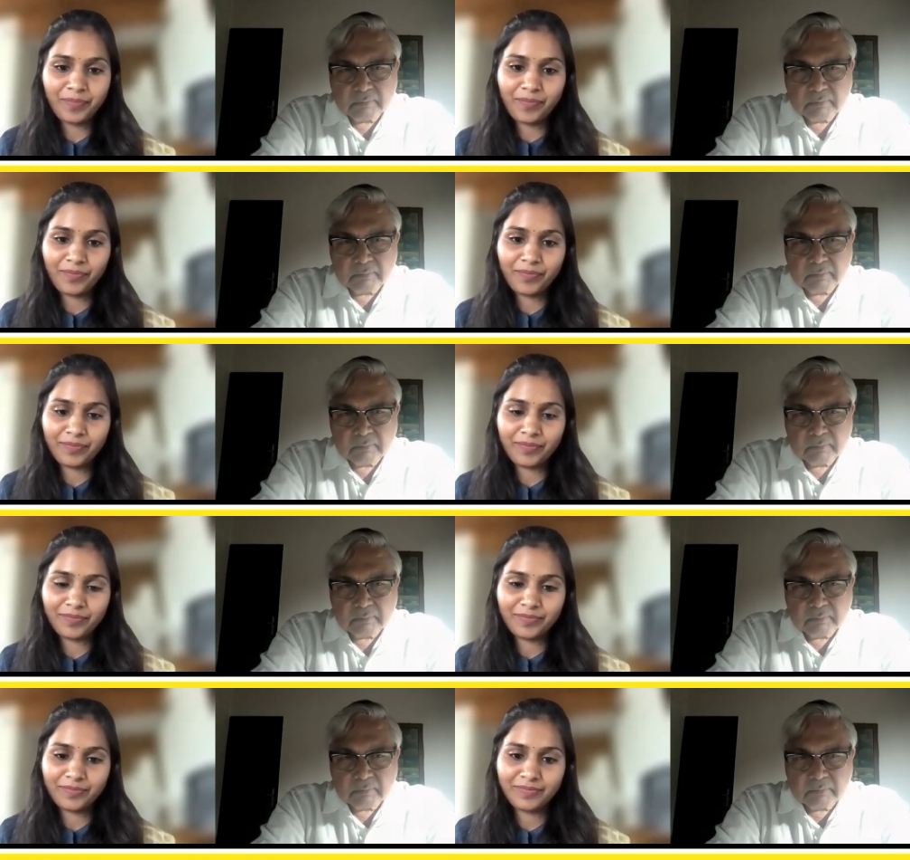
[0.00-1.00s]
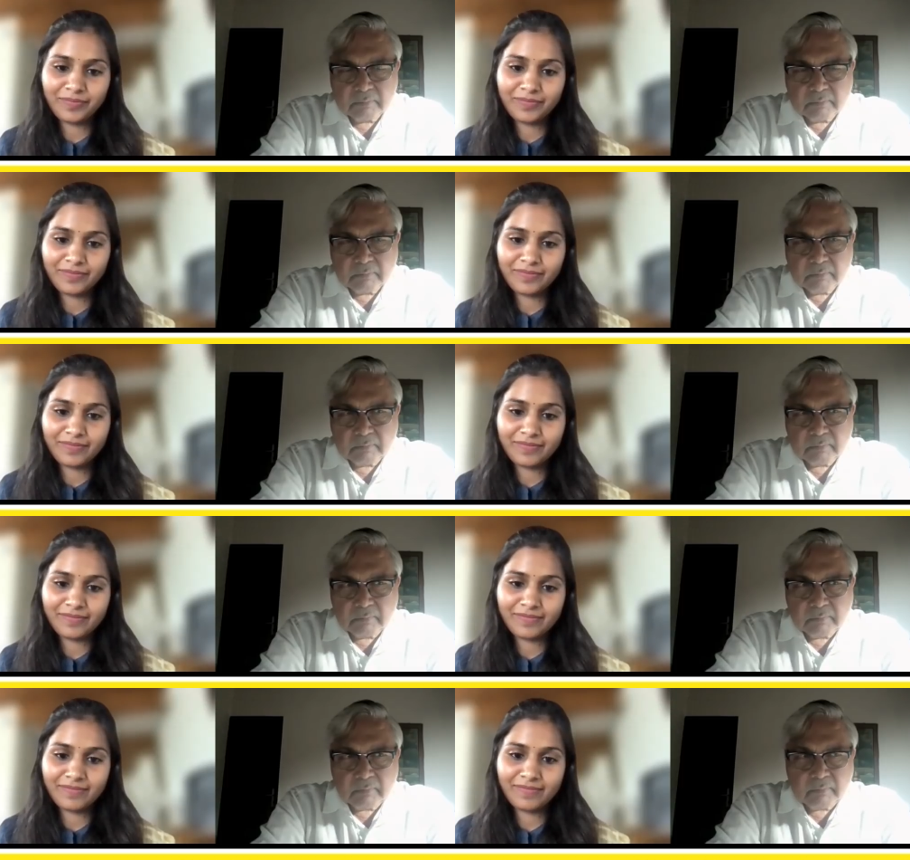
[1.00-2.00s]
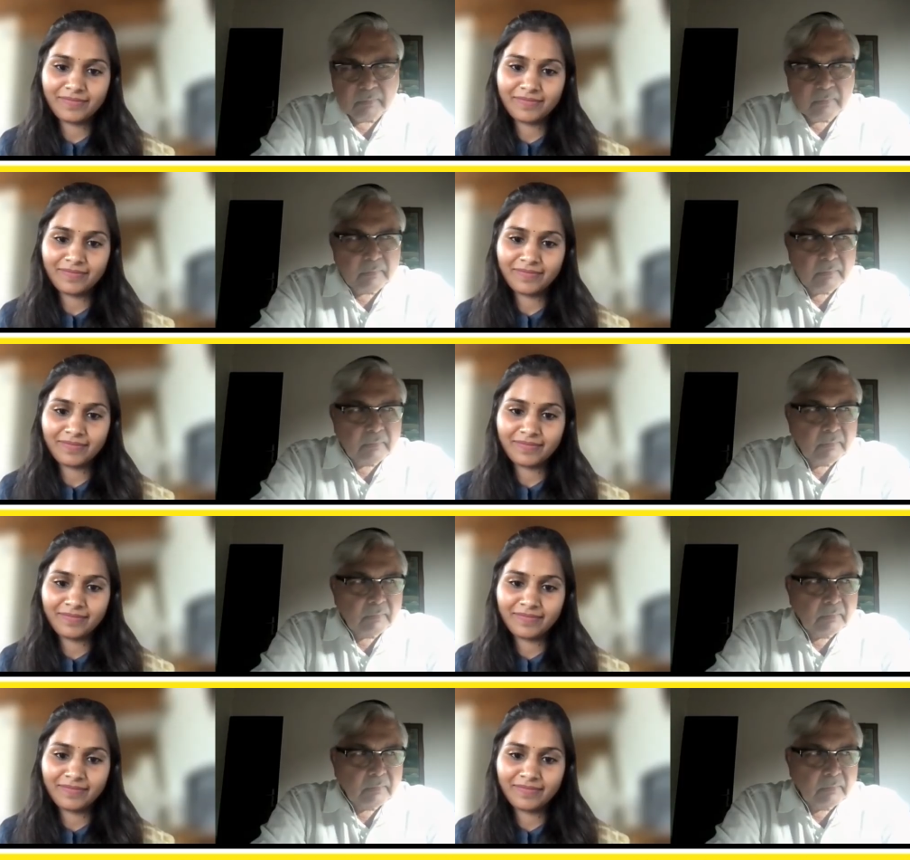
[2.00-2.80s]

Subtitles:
(silence)